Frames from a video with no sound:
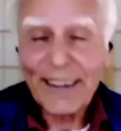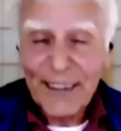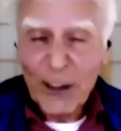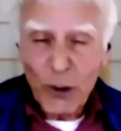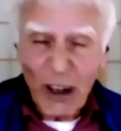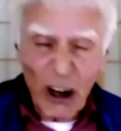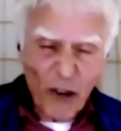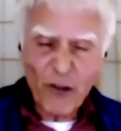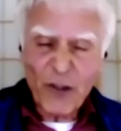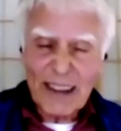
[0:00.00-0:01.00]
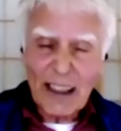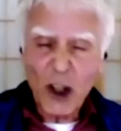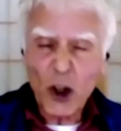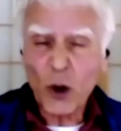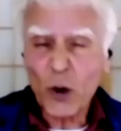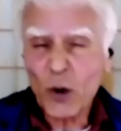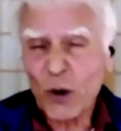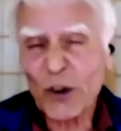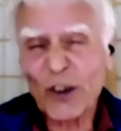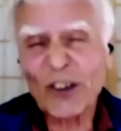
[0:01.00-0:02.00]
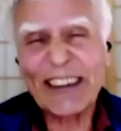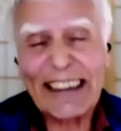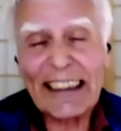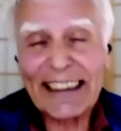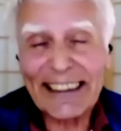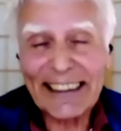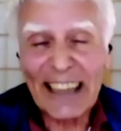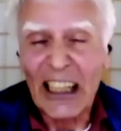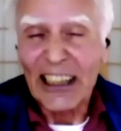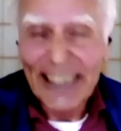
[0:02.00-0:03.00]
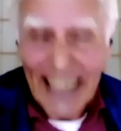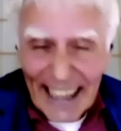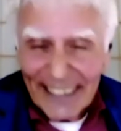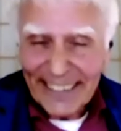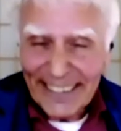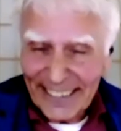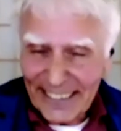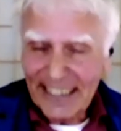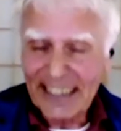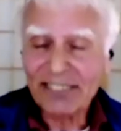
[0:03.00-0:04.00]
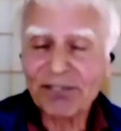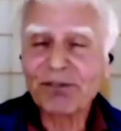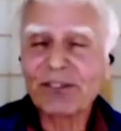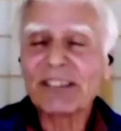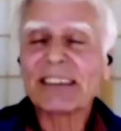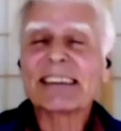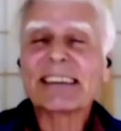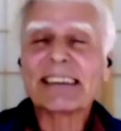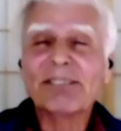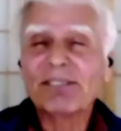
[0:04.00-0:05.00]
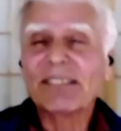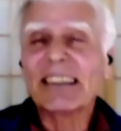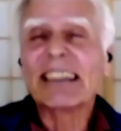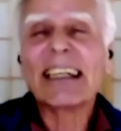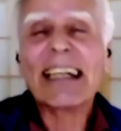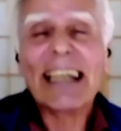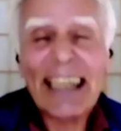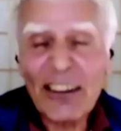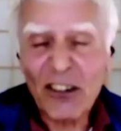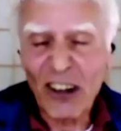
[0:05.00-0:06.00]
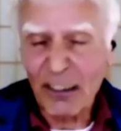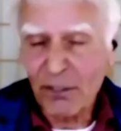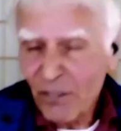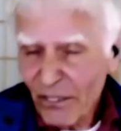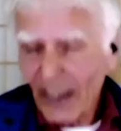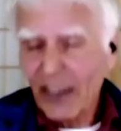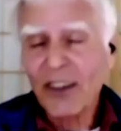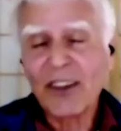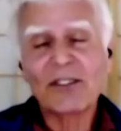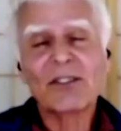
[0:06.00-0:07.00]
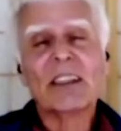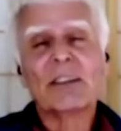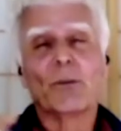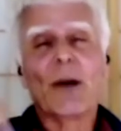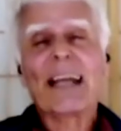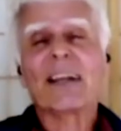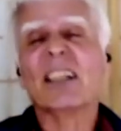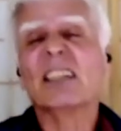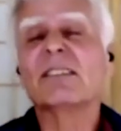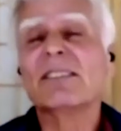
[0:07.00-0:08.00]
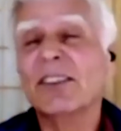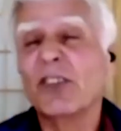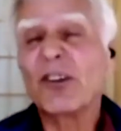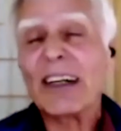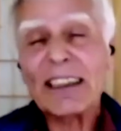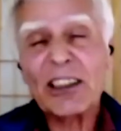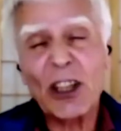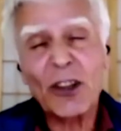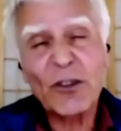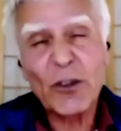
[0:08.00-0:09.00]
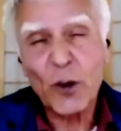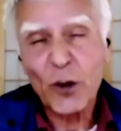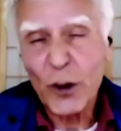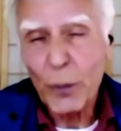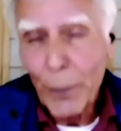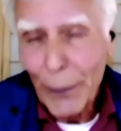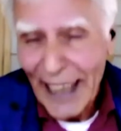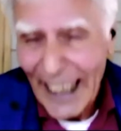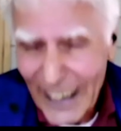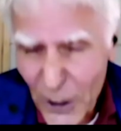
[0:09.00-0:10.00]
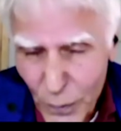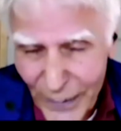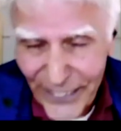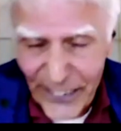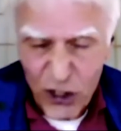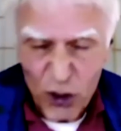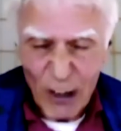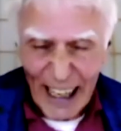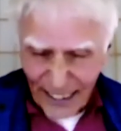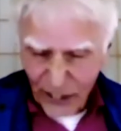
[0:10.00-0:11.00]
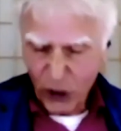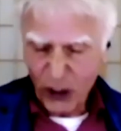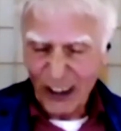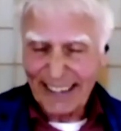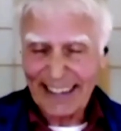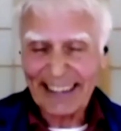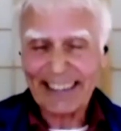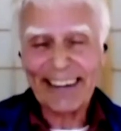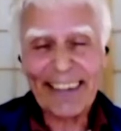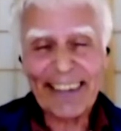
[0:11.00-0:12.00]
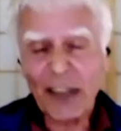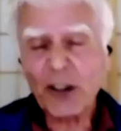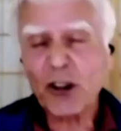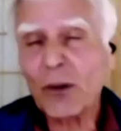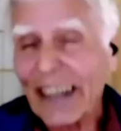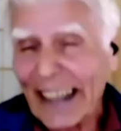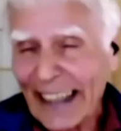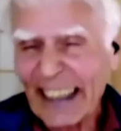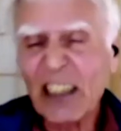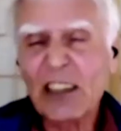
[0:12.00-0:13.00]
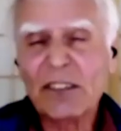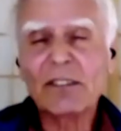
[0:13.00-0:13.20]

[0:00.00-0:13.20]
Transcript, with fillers: you often call the Atlantean mm. era, hmm, when hmm, first of all the planet was structured in such a way hmm,